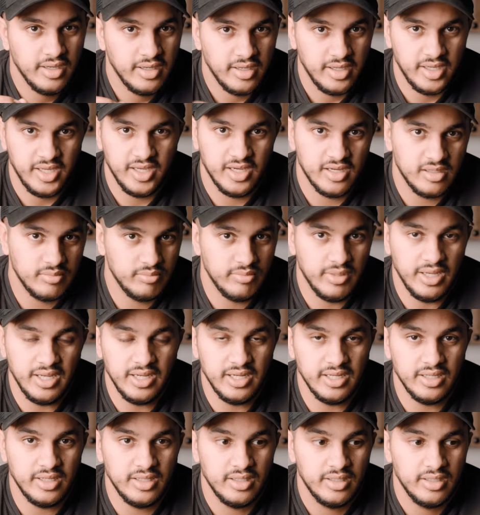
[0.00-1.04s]

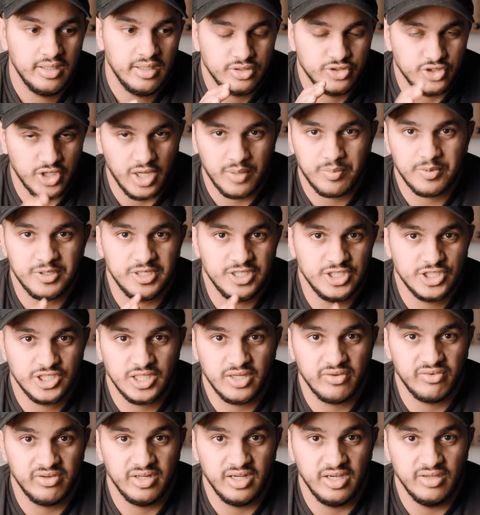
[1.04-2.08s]
handmade Japanese
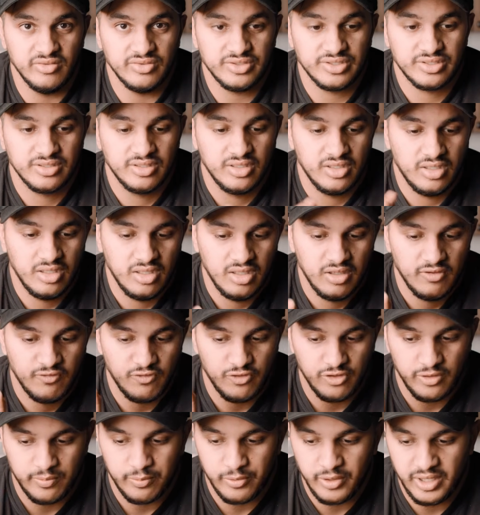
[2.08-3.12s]
chef knives
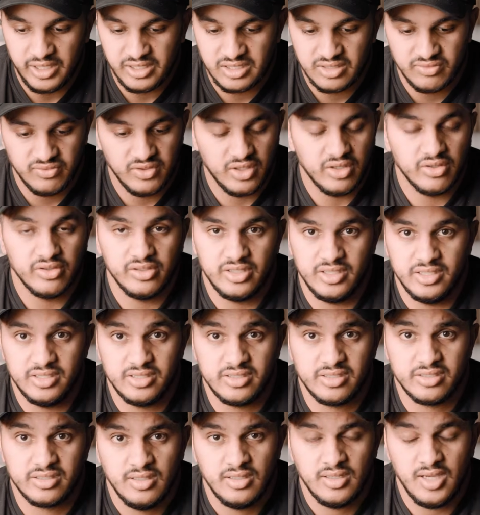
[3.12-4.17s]
for the price of all
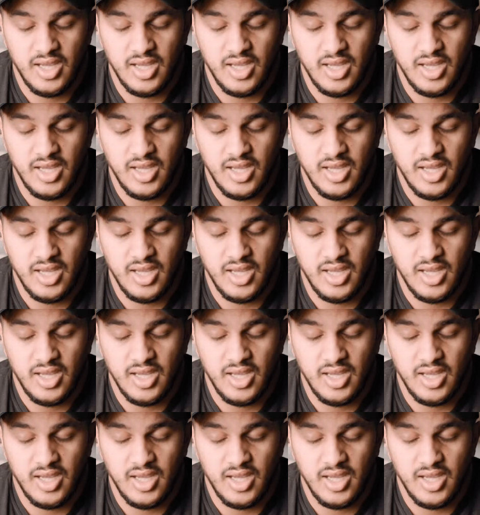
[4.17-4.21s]
this,